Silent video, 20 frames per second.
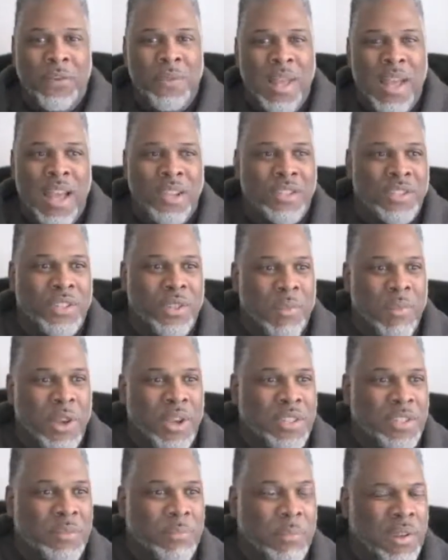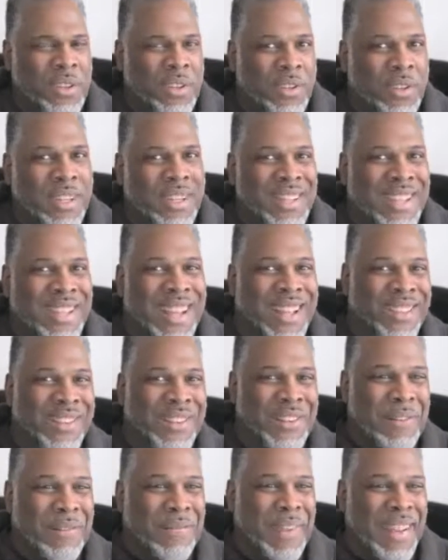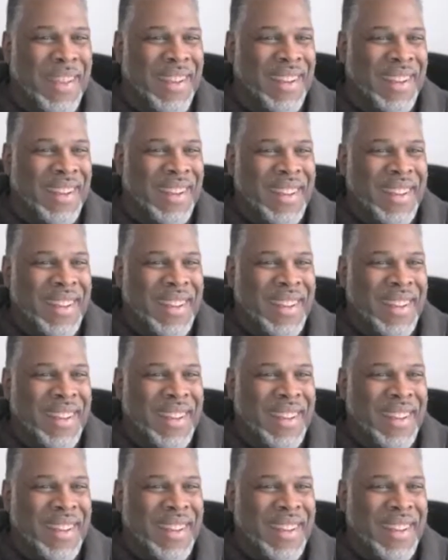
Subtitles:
not so much, but you can tell a little bit.